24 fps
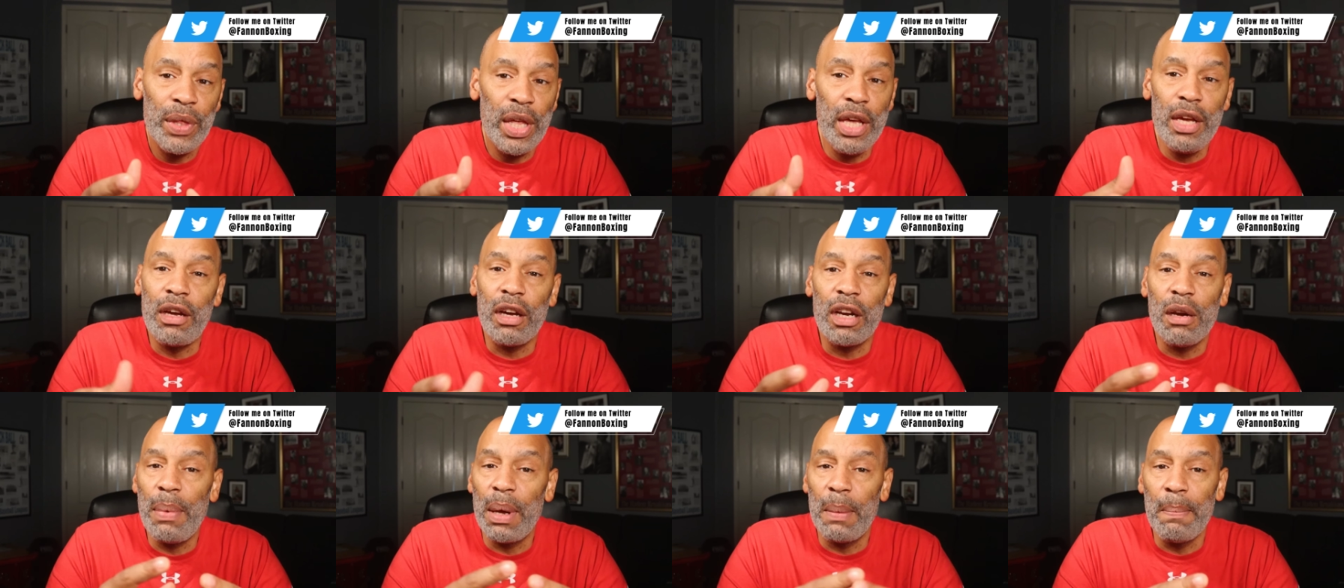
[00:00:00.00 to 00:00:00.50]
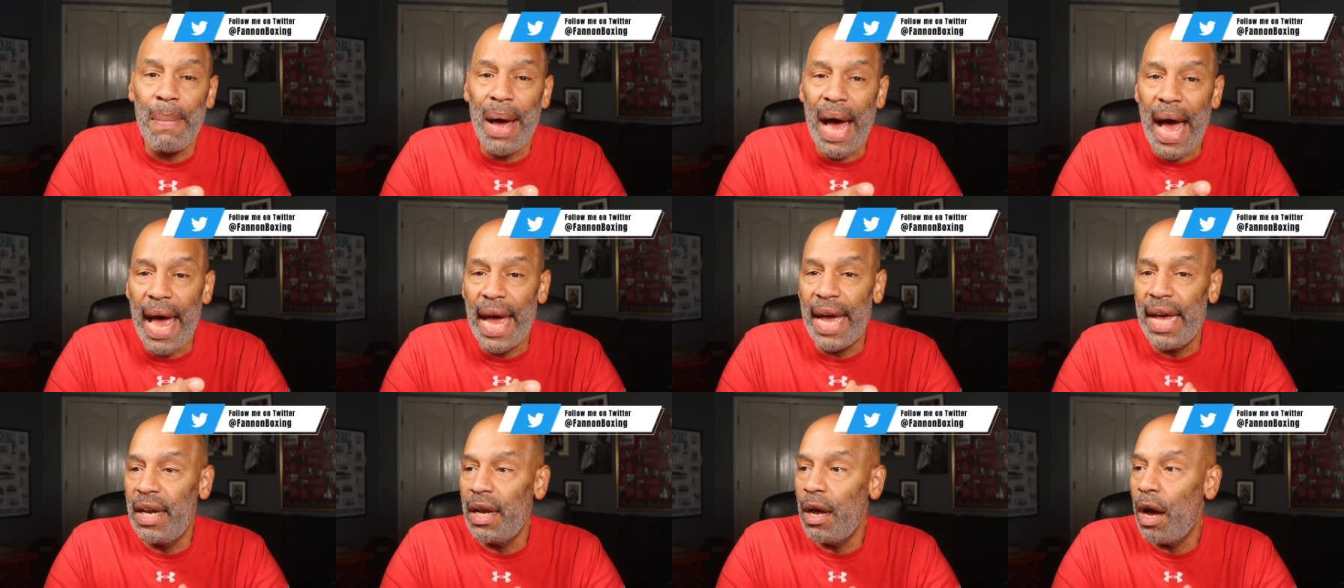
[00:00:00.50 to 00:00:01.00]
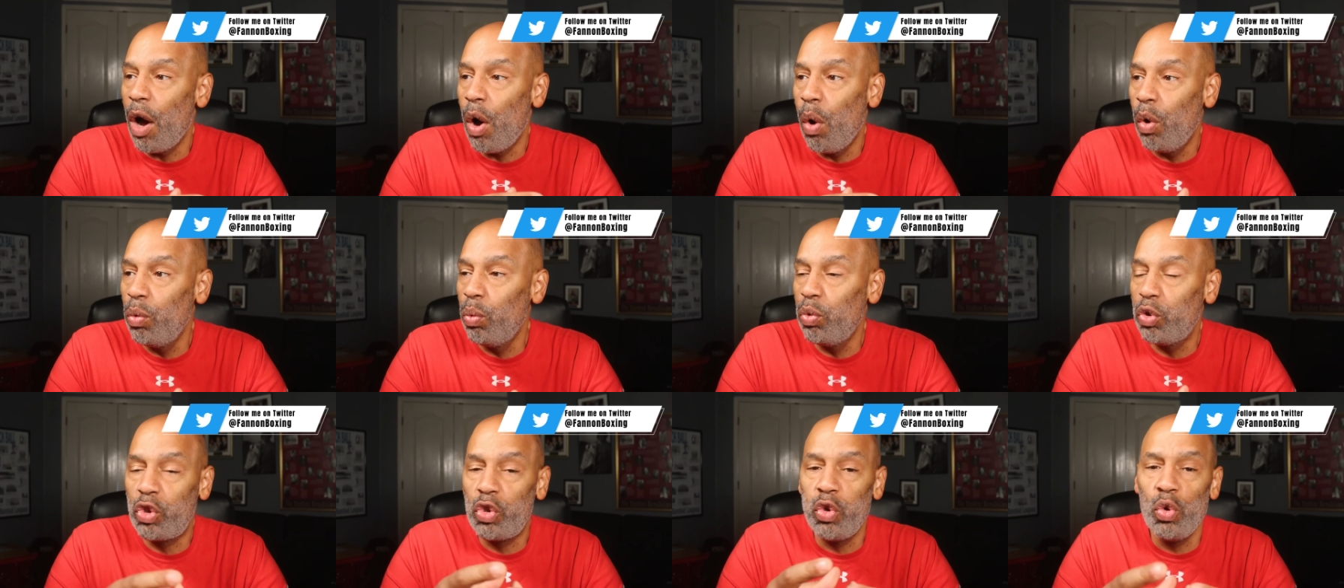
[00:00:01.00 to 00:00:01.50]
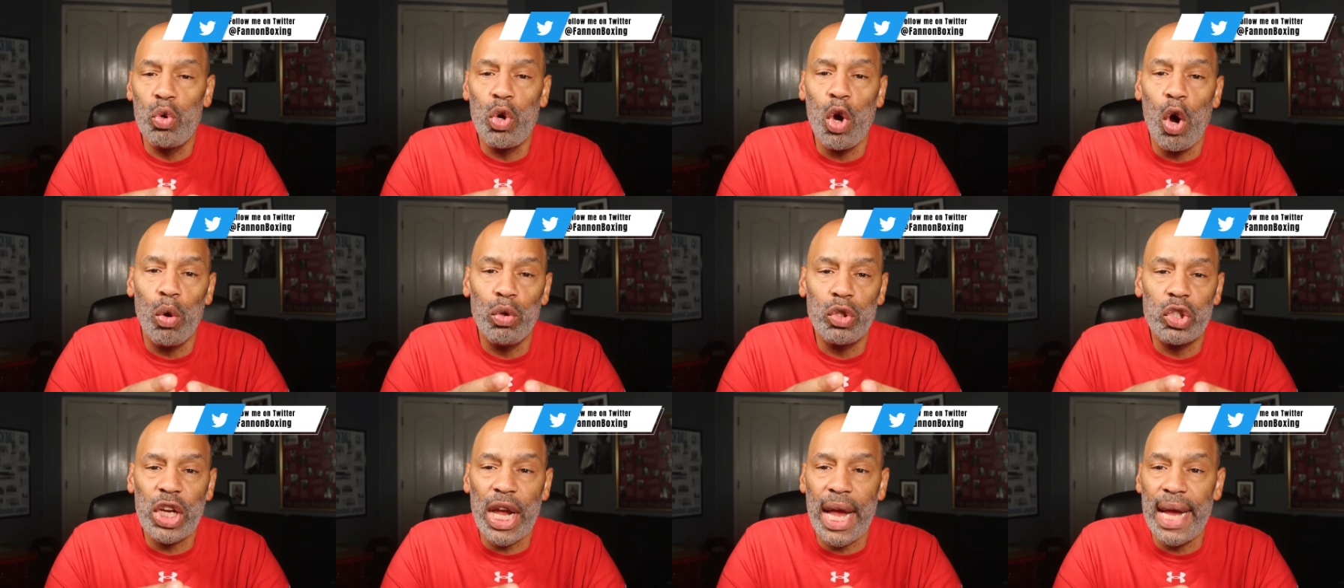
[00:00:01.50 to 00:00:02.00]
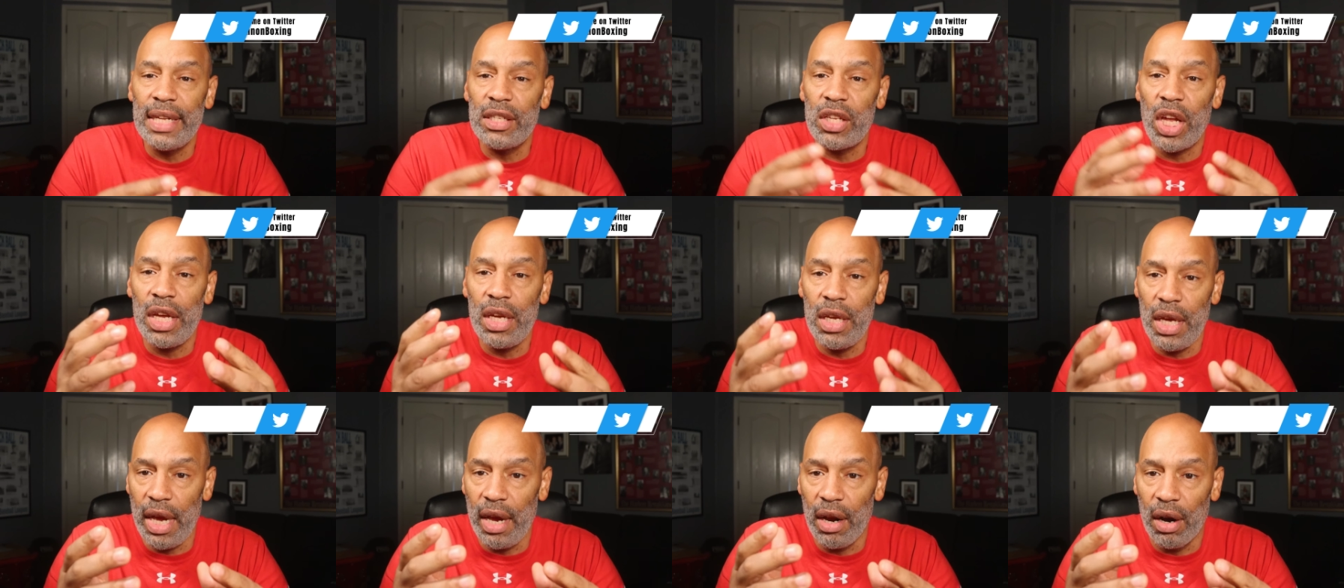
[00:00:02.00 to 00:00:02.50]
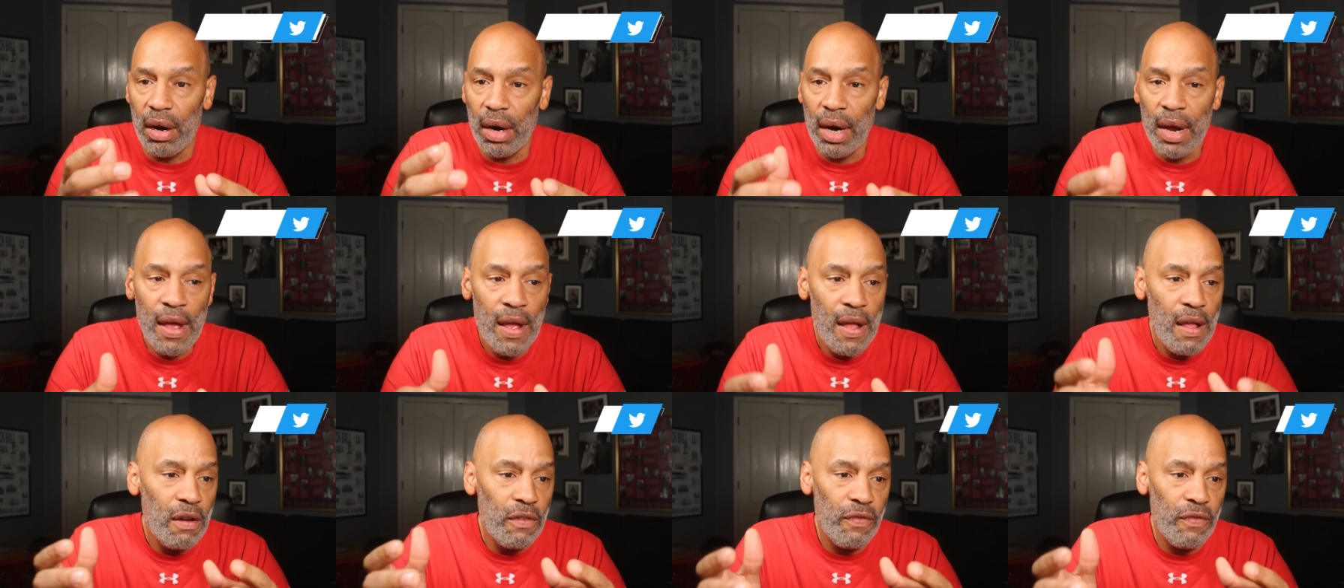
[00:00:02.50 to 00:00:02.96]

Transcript: He could have been buying two gold chains a year